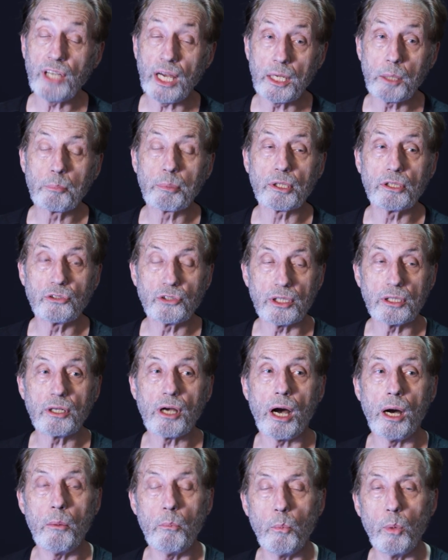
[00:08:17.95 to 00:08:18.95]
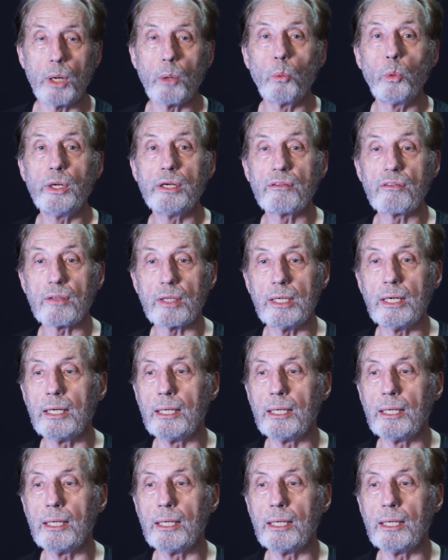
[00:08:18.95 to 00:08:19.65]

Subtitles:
had a person come with